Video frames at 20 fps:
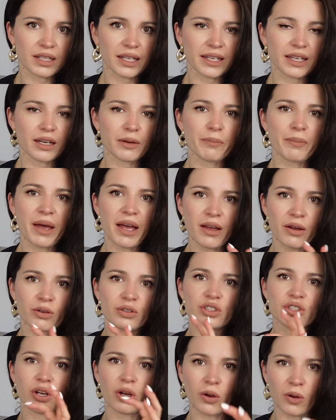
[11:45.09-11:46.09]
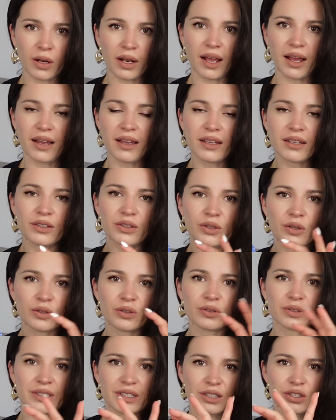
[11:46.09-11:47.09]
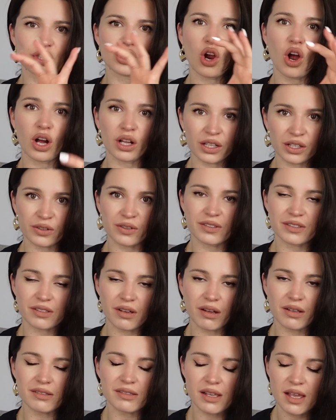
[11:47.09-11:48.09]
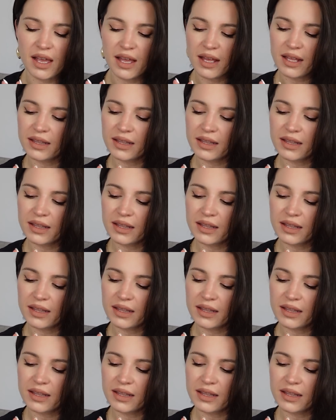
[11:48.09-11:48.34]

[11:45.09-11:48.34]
like a pain au chocolat, those little chocolate croissants.